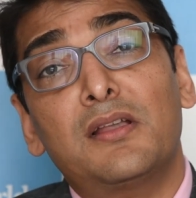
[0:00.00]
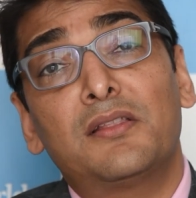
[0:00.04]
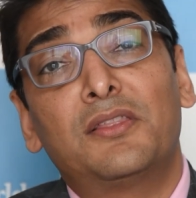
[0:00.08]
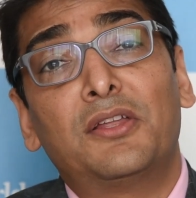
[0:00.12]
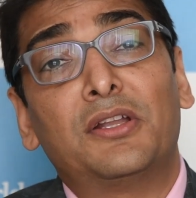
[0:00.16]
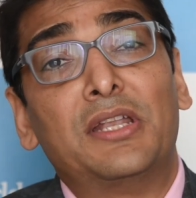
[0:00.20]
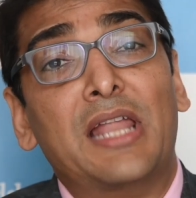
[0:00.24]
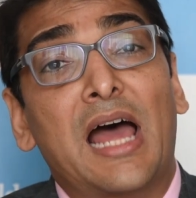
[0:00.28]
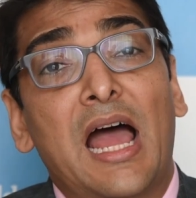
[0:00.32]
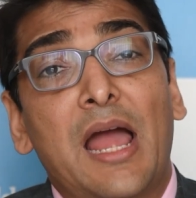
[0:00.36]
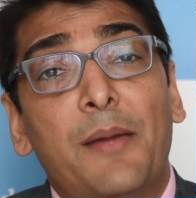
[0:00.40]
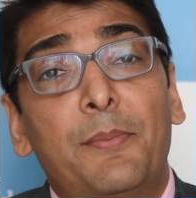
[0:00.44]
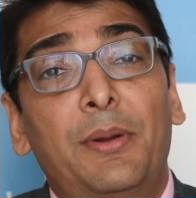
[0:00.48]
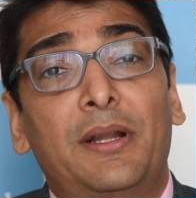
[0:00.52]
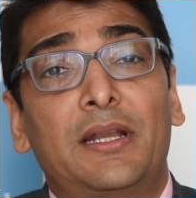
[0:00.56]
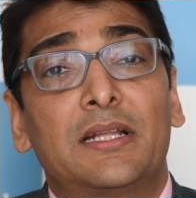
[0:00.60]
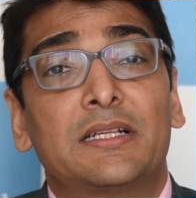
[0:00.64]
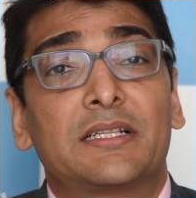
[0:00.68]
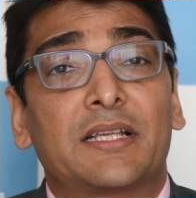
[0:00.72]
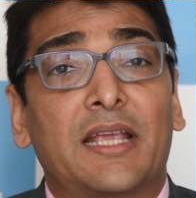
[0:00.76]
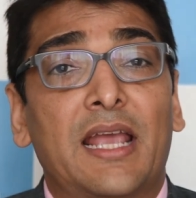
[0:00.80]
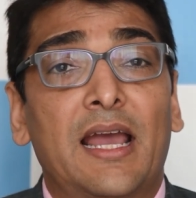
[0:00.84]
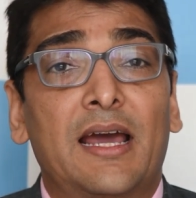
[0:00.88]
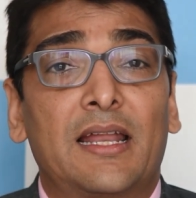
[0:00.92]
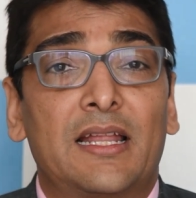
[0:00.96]
the
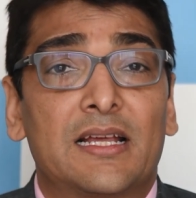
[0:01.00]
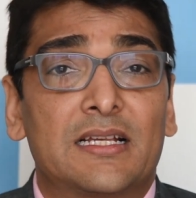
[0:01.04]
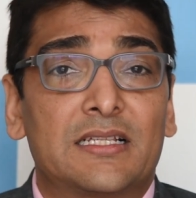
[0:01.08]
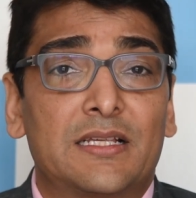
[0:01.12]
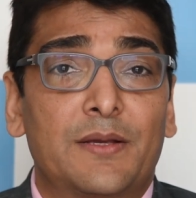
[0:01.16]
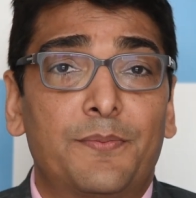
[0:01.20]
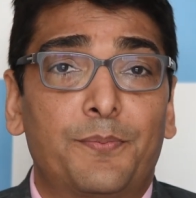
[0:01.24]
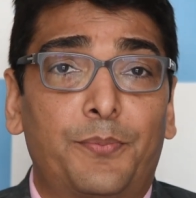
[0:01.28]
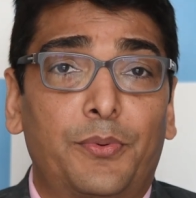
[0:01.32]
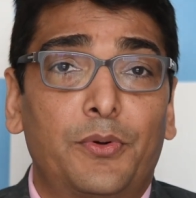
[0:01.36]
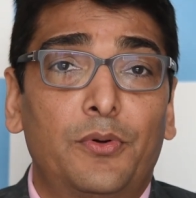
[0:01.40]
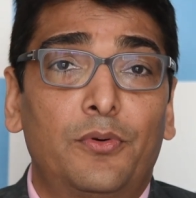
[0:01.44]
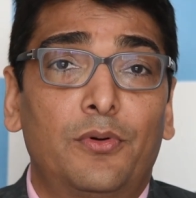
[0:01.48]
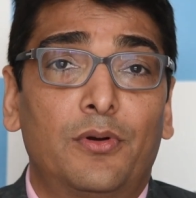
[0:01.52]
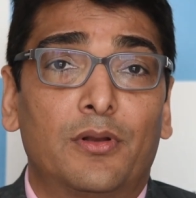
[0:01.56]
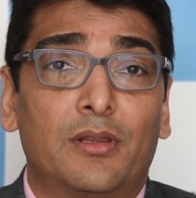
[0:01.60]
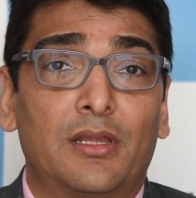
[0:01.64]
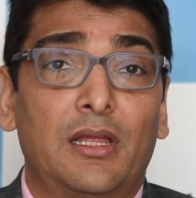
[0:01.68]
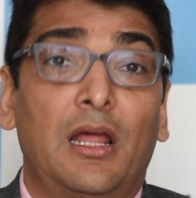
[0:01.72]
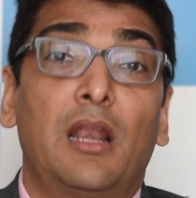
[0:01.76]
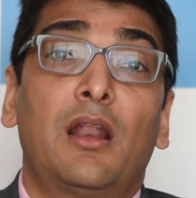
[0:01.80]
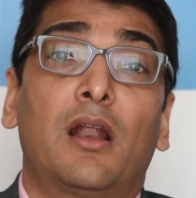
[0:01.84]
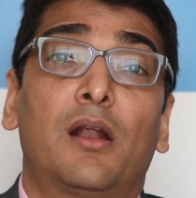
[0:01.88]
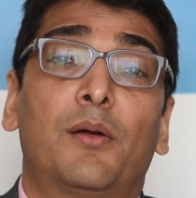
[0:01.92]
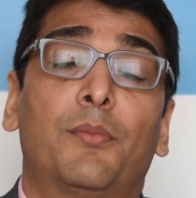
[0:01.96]
diabetes care has improved.
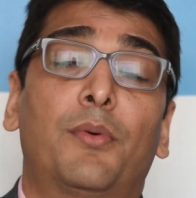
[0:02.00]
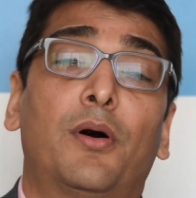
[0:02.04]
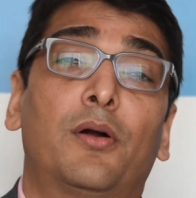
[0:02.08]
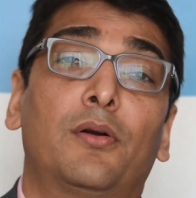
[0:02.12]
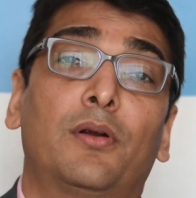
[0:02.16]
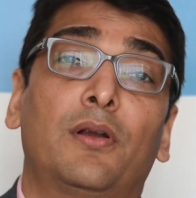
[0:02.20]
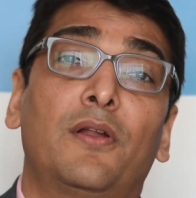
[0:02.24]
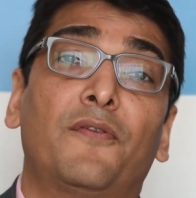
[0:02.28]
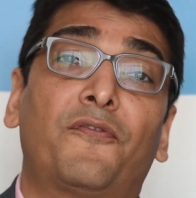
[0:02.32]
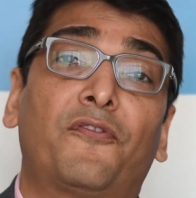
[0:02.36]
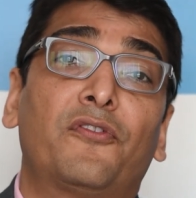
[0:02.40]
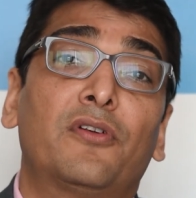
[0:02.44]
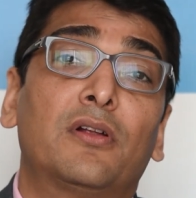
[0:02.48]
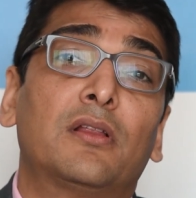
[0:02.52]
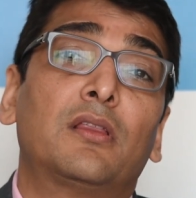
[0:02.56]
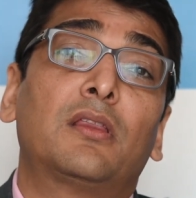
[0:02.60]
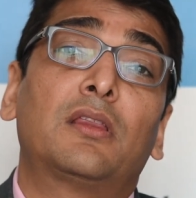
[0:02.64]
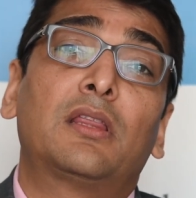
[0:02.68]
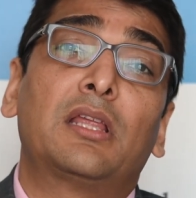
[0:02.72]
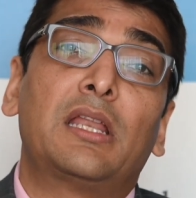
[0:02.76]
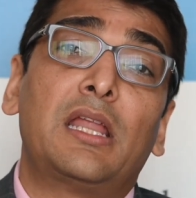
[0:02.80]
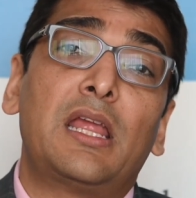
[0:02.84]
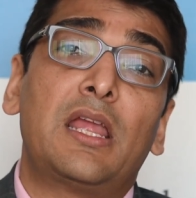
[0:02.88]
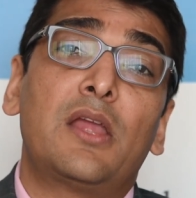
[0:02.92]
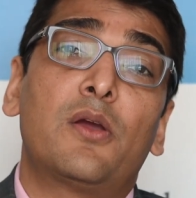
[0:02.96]
There are about
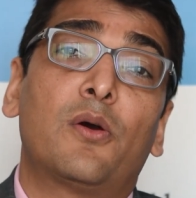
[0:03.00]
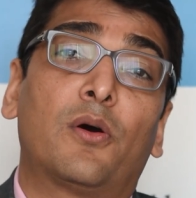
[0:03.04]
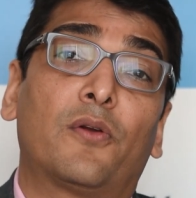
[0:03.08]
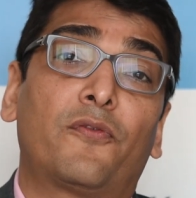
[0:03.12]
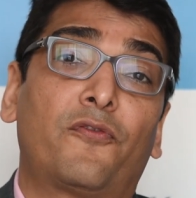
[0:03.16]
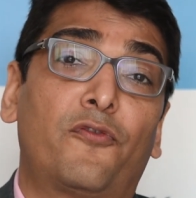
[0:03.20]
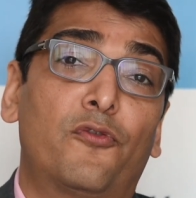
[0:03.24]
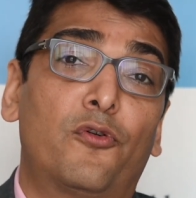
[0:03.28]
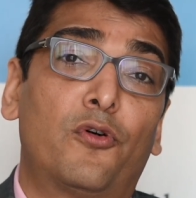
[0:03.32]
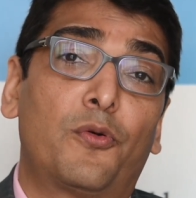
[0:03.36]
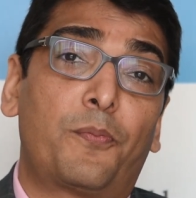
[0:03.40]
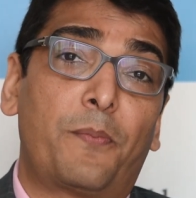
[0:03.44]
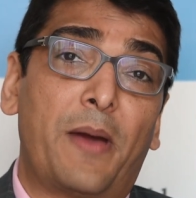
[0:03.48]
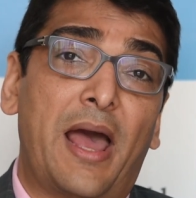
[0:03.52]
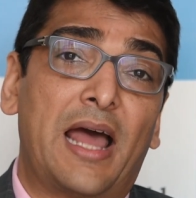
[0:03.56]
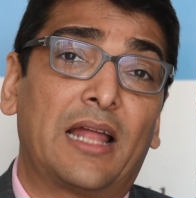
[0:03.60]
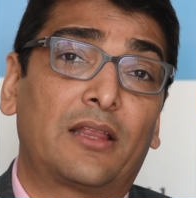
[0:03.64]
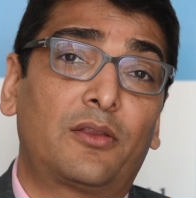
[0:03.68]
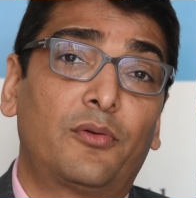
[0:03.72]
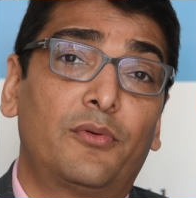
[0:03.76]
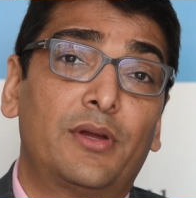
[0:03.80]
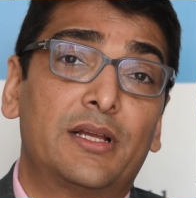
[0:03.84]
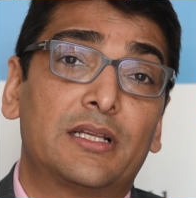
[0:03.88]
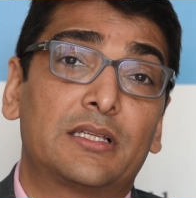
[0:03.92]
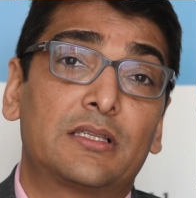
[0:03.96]
different 3 or 4
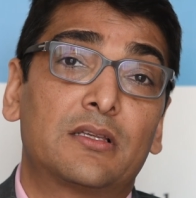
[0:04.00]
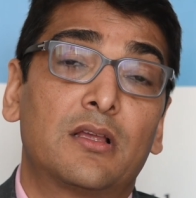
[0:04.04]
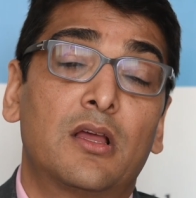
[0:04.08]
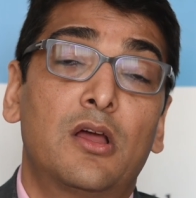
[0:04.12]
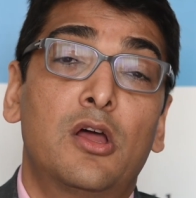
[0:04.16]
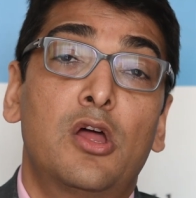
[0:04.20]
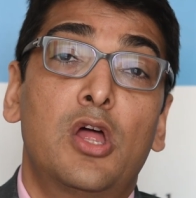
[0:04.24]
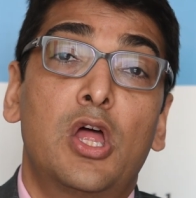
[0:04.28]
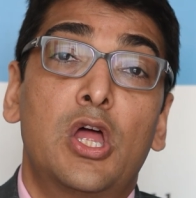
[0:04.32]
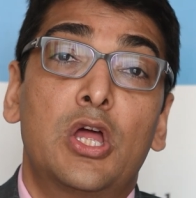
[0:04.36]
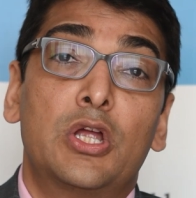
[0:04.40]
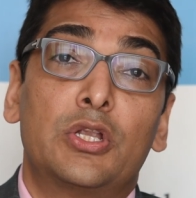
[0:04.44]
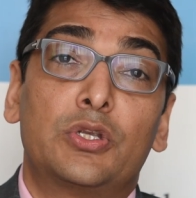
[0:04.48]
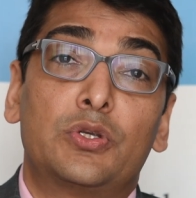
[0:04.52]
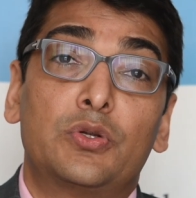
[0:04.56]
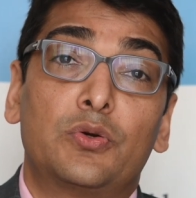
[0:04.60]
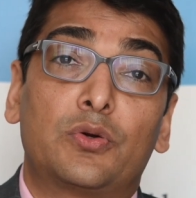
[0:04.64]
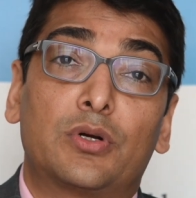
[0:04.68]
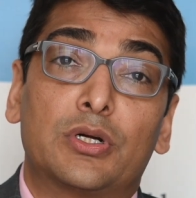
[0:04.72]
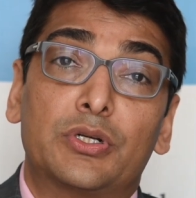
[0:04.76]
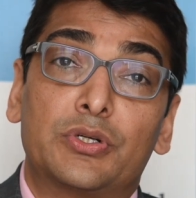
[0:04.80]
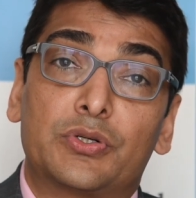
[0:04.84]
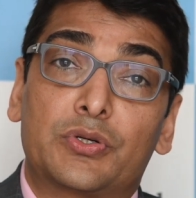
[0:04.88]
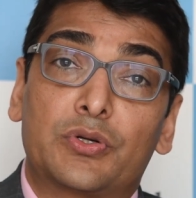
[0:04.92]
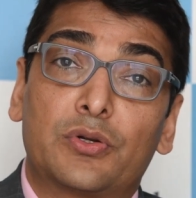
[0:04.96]
pathways to
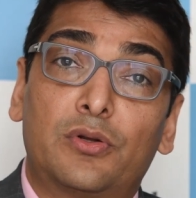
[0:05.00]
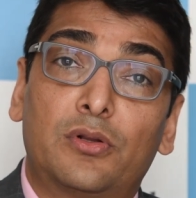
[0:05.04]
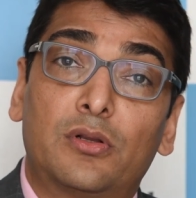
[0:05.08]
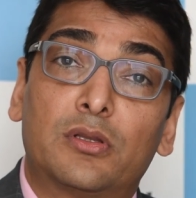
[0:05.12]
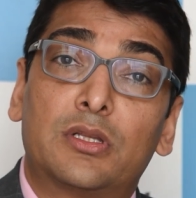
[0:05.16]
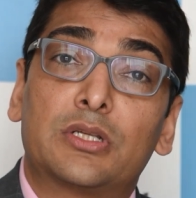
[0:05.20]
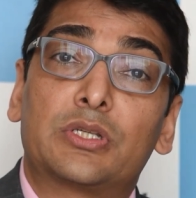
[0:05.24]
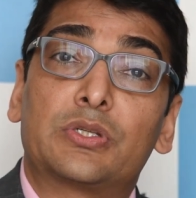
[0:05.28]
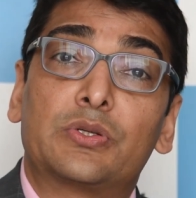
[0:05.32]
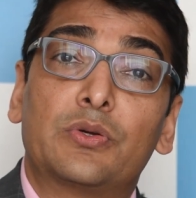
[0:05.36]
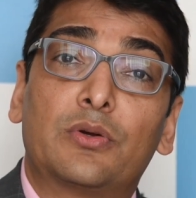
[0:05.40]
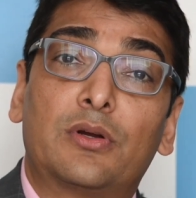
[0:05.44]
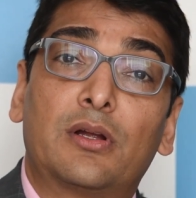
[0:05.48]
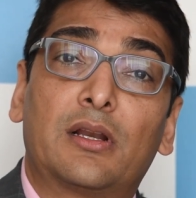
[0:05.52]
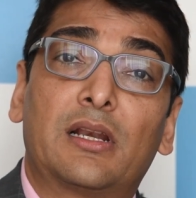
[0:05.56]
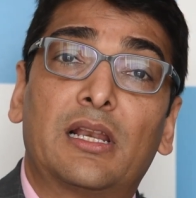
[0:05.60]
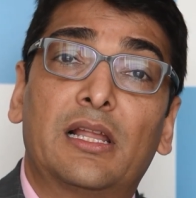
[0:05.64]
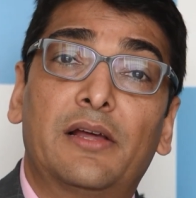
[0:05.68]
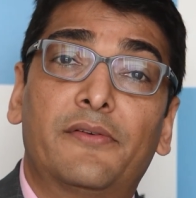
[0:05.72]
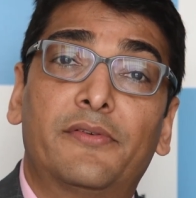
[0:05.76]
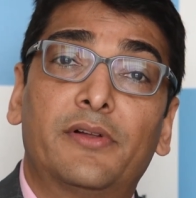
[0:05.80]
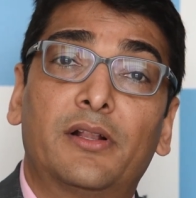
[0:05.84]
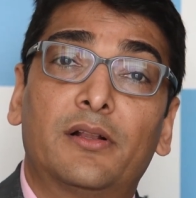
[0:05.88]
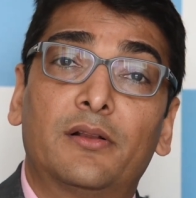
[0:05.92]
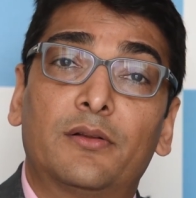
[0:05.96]
control the sugar
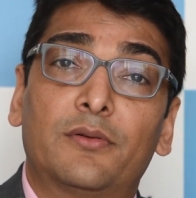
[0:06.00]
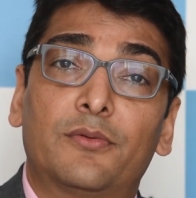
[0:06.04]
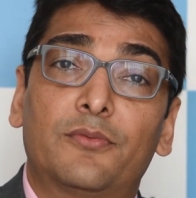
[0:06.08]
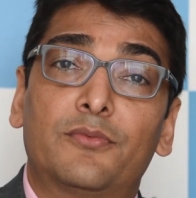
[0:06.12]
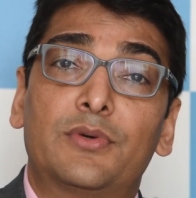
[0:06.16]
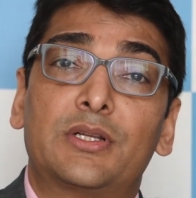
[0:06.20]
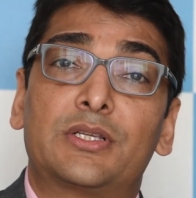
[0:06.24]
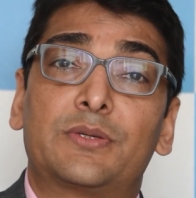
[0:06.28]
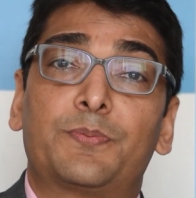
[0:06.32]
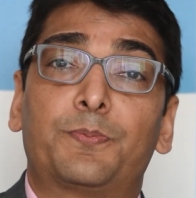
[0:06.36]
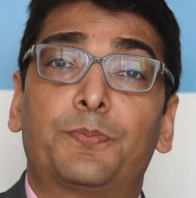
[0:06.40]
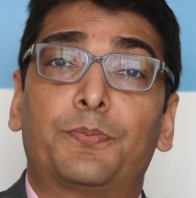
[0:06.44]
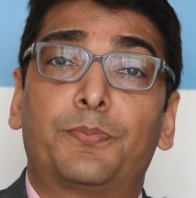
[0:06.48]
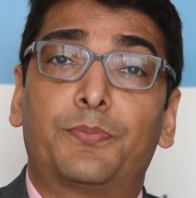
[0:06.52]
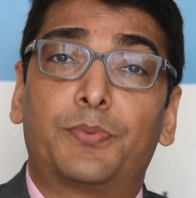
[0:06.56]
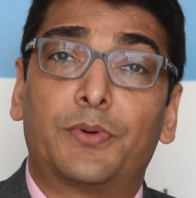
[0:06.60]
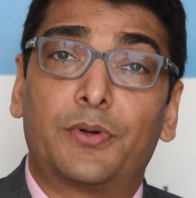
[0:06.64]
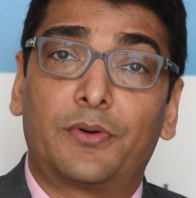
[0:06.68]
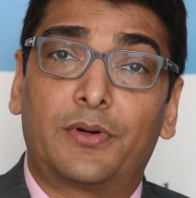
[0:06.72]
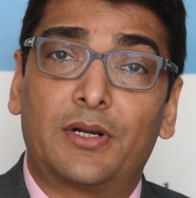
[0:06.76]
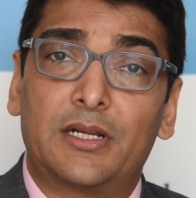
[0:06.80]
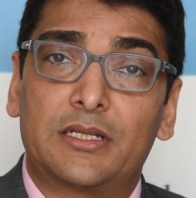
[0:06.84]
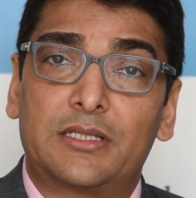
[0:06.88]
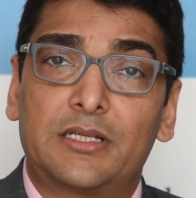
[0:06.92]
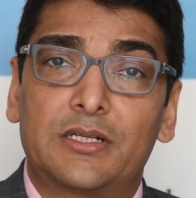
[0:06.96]
level, which
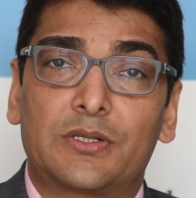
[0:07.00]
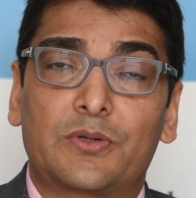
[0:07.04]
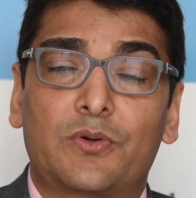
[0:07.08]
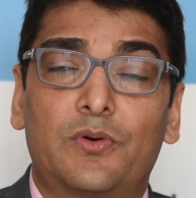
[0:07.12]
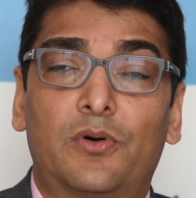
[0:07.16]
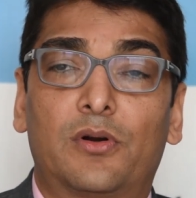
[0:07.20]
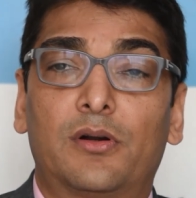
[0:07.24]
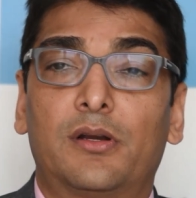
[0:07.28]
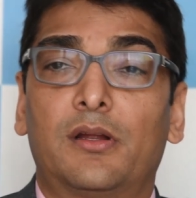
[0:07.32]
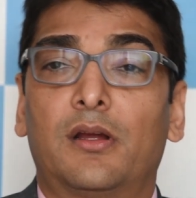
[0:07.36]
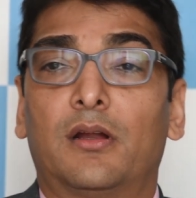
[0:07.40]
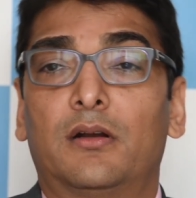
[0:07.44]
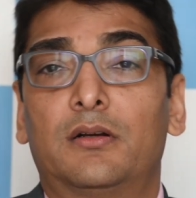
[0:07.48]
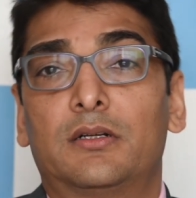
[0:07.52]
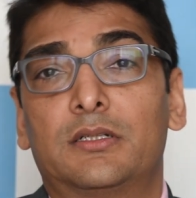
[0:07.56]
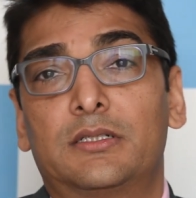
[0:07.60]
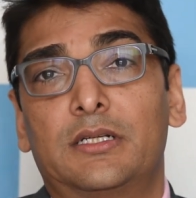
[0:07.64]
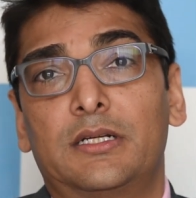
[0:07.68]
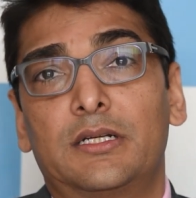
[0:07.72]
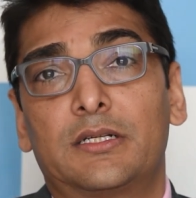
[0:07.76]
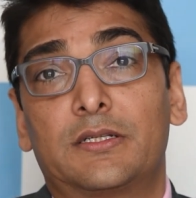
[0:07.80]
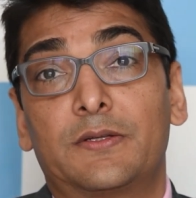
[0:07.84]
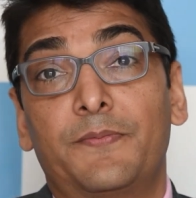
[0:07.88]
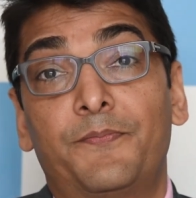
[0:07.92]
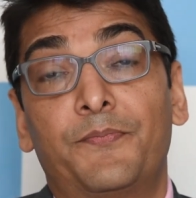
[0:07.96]
progresses coronary artery
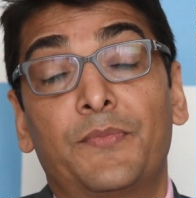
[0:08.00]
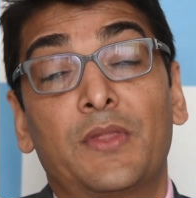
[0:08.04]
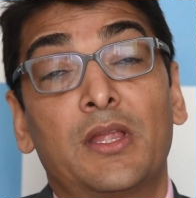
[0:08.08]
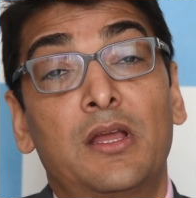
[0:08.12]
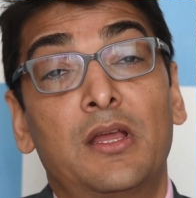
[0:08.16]
disease.